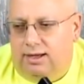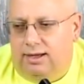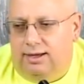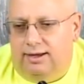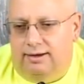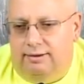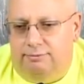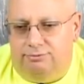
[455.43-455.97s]

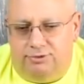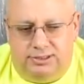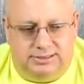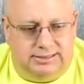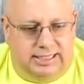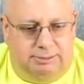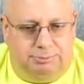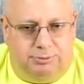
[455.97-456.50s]
Um, for
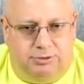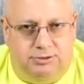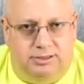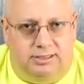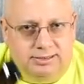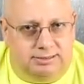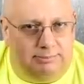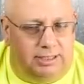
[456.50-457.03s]
example,
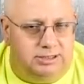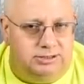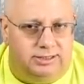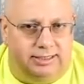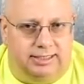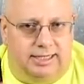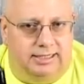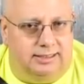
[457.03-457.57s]
not so much
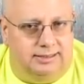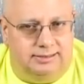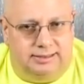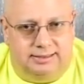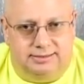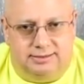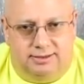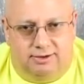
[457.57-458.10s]
on a Nikon
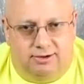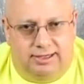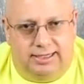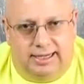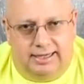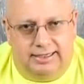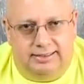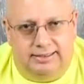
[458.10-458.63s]
DSLR or a
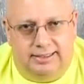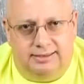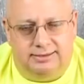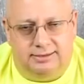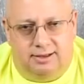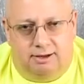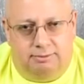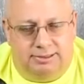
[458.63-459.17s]
Canon
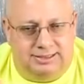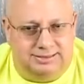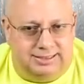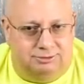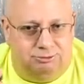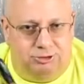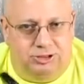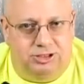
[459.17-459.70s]
DSLR because they
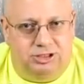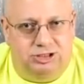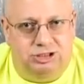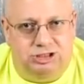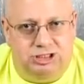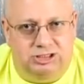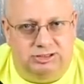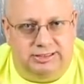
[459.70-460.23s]
have really
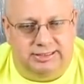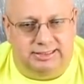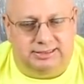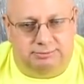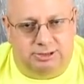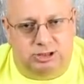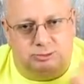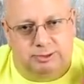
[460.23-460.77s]
good shielding.
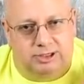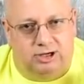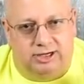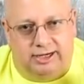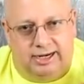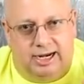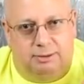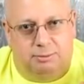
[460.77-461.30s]
It's a much bigger
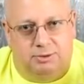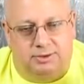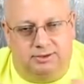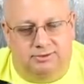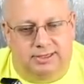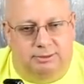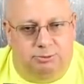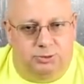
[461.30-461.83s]
camera
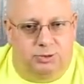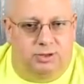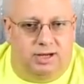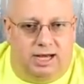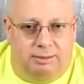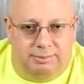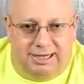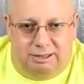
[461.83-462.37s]
that's able to
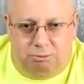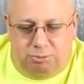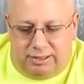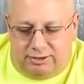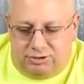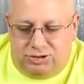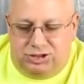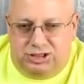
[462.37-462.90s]
accommodate
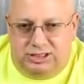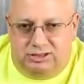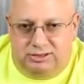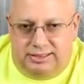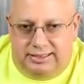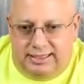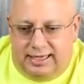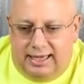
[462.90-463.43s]
better
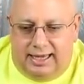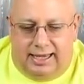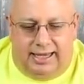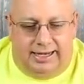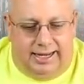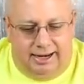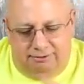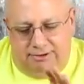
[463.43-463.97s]
shielding.
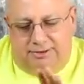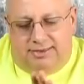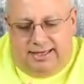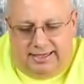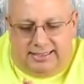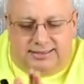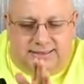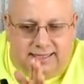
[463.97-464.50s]
And
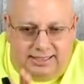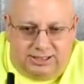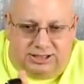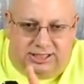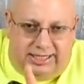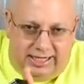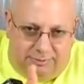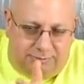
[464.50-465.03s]
everything is not
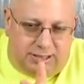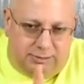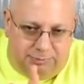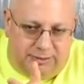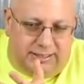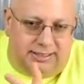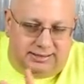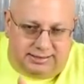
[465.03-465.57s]
jammed
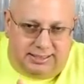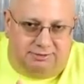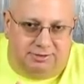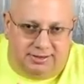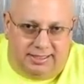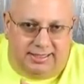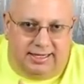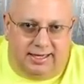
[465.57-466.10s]
up against
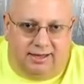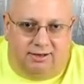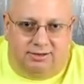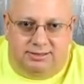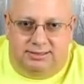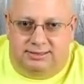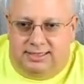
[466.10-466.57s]
everything else.